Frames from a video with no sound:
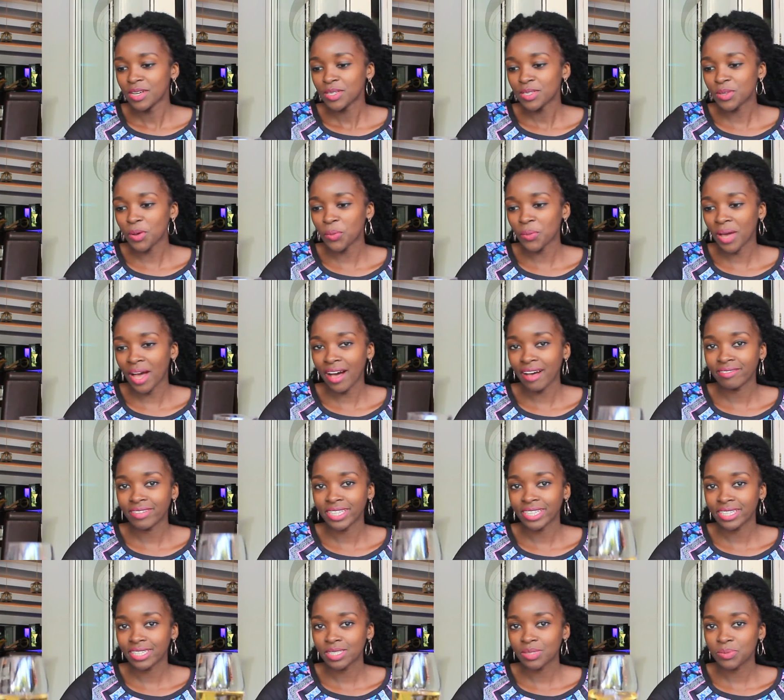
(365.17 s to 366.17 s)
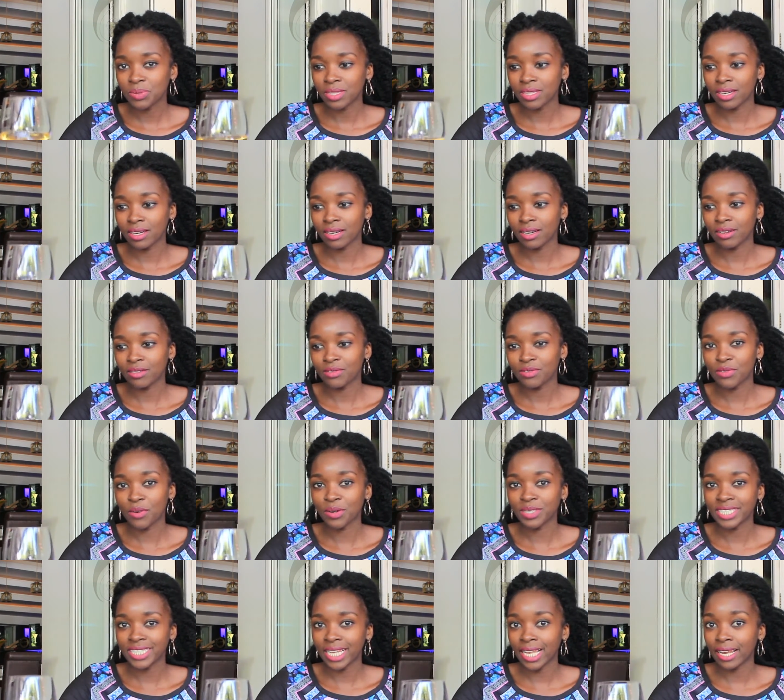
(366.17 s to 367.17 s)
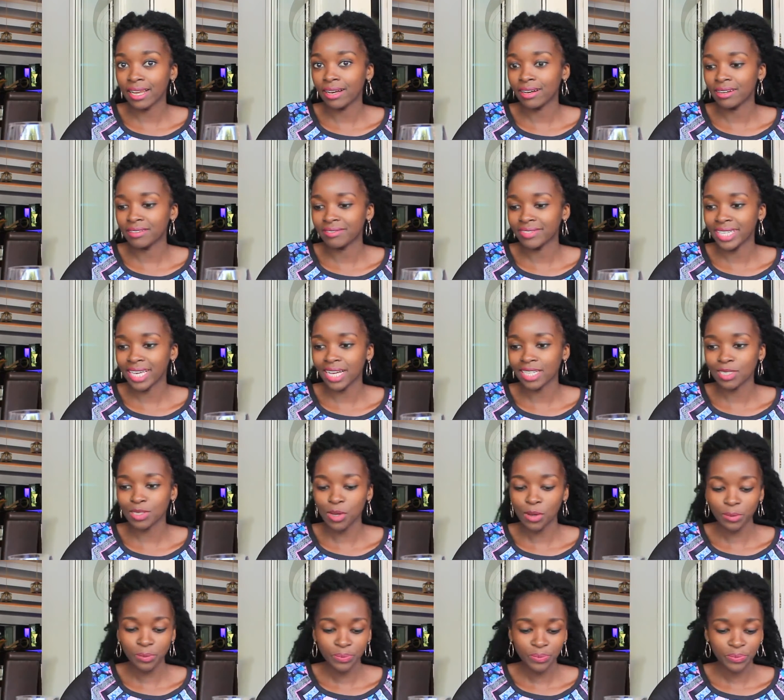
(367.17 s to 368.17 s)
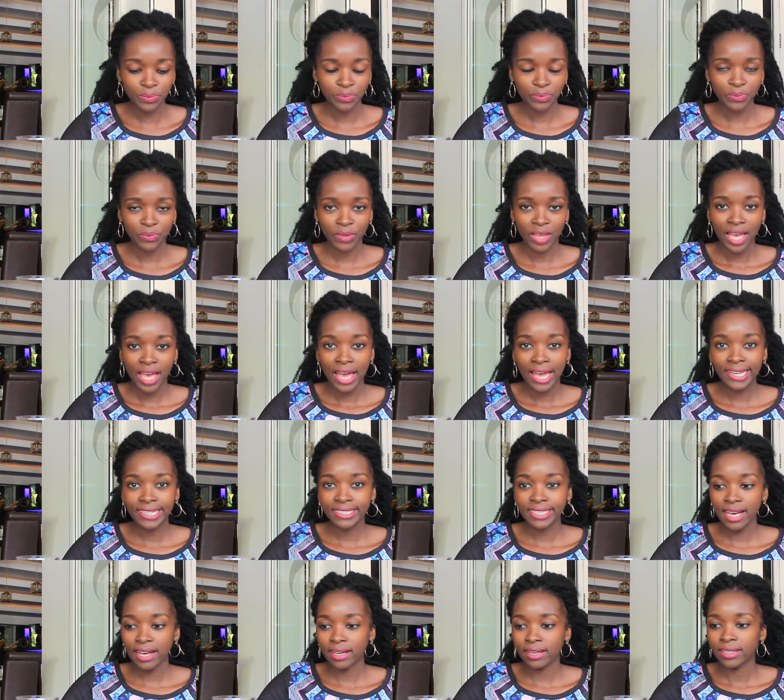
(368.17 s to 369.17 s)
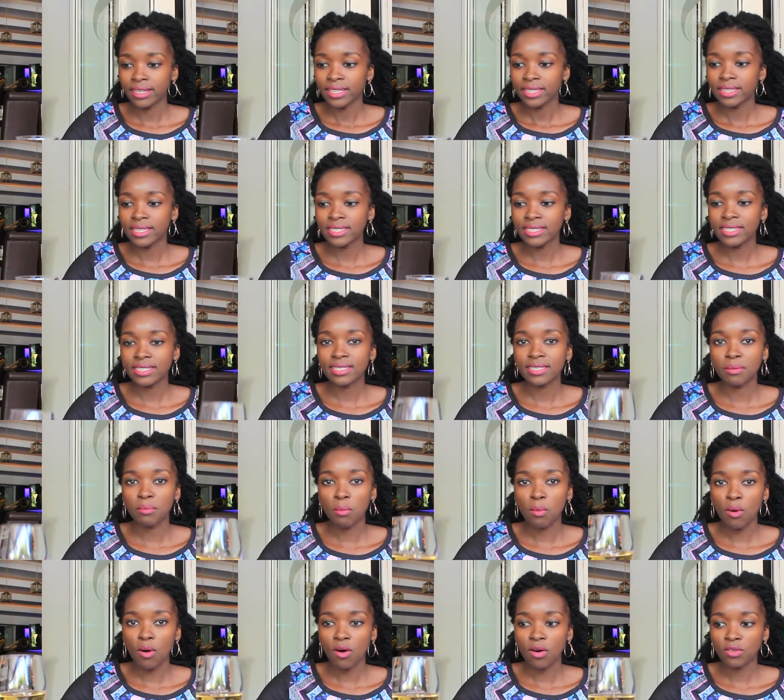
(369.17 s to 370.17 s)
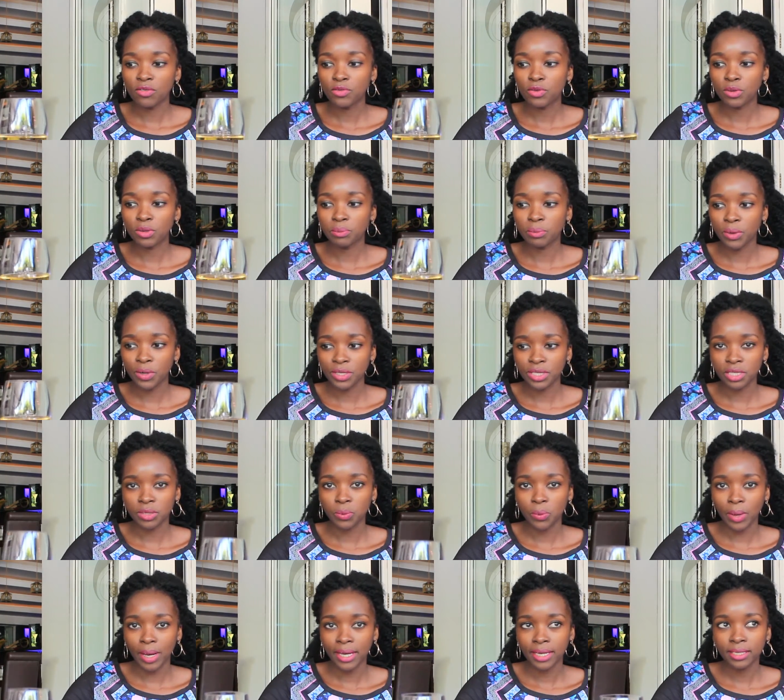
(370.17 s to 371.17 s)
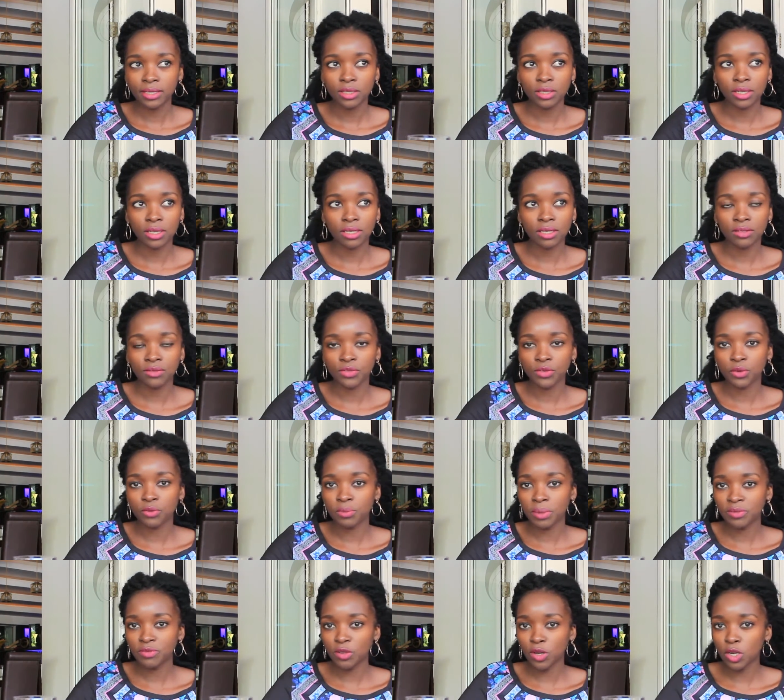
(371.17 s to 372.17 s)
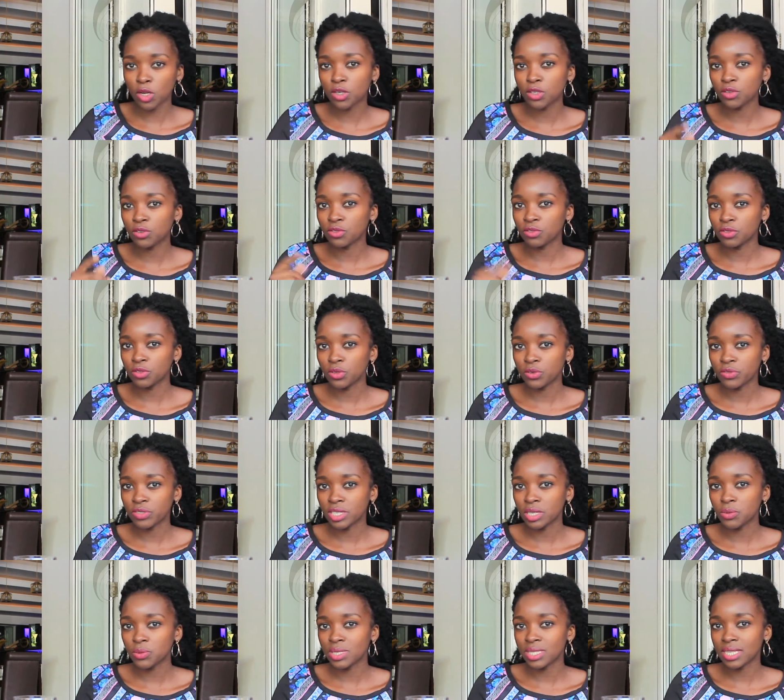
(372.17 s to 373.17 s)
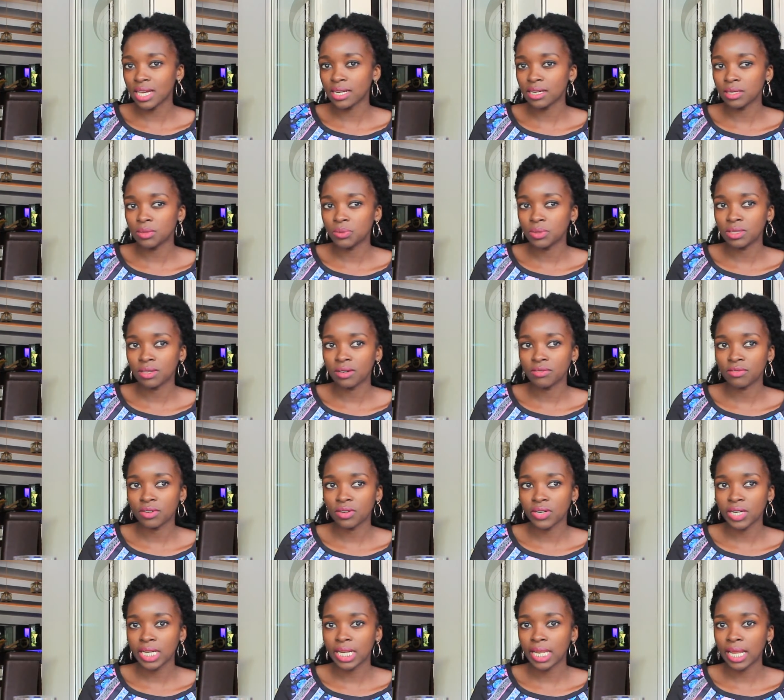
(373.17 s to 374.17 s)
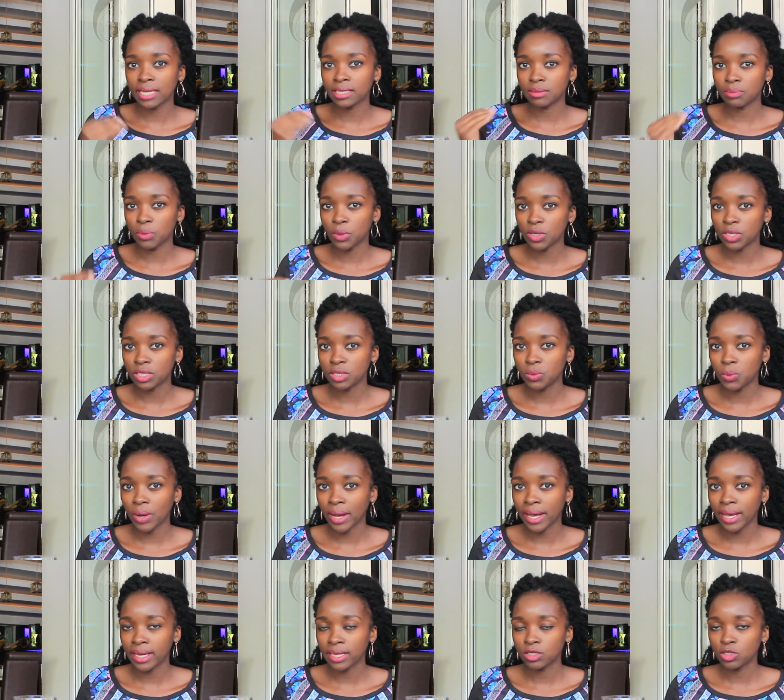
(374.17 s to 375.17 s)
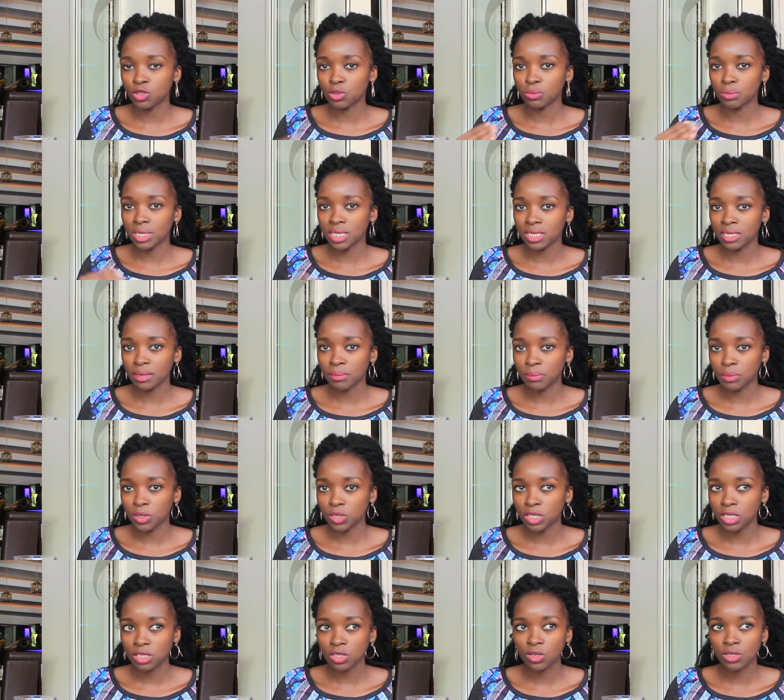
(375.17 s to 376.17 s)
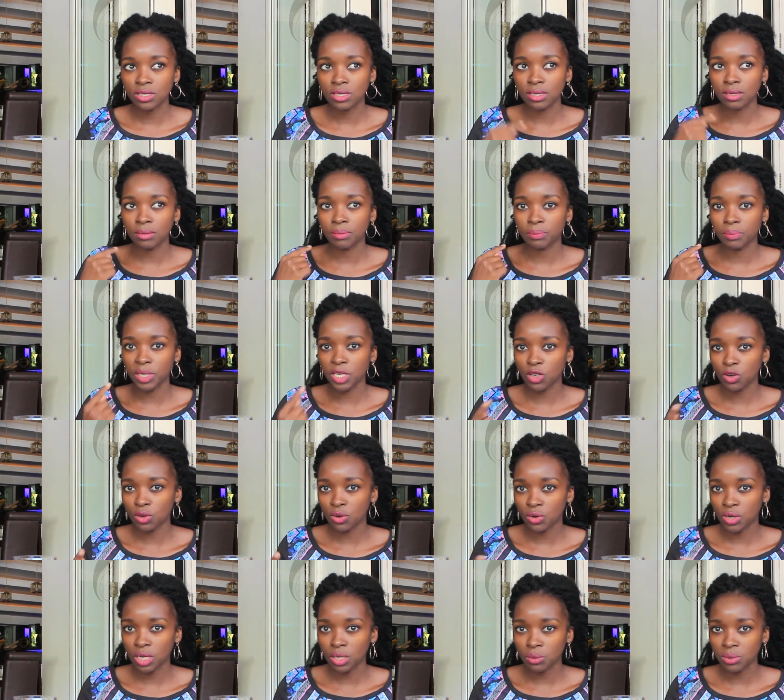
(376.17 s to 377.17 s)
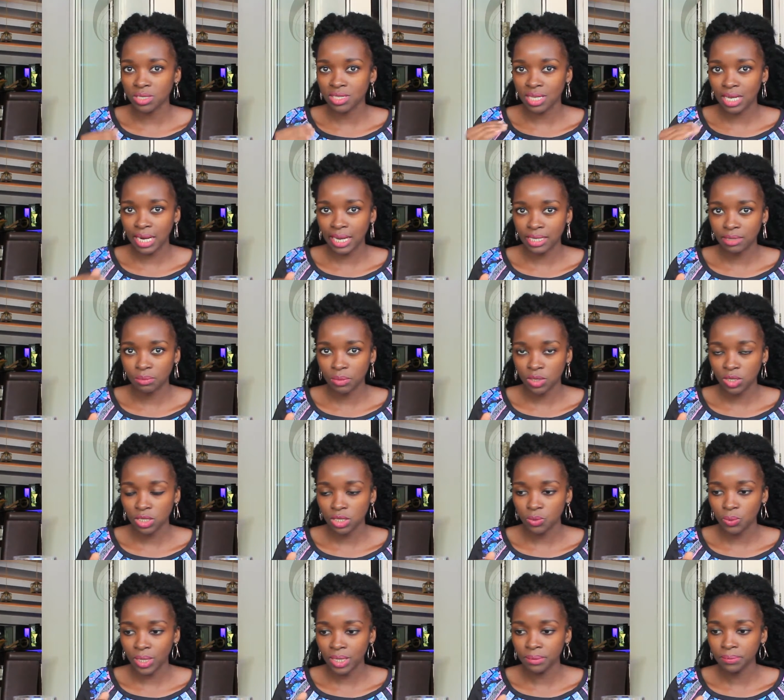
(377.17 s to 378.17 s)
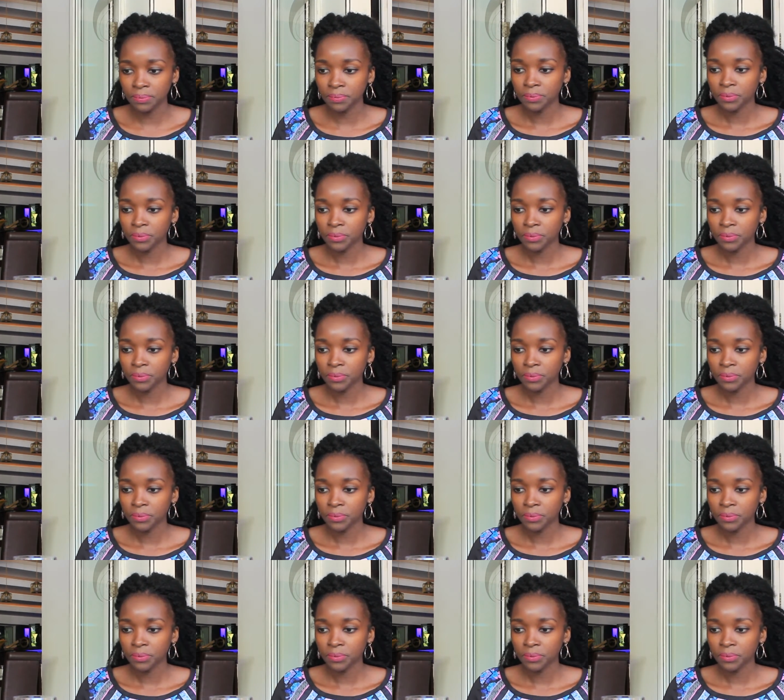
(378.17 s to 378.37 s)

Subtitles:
So we're having this with the Frontera Aviato. And yeah, this is the more full-bodied wine. If you've been following, you've seen we started with a very light-bodied wine to medium-bodied, because the Pinot Gris was a light-bodied one.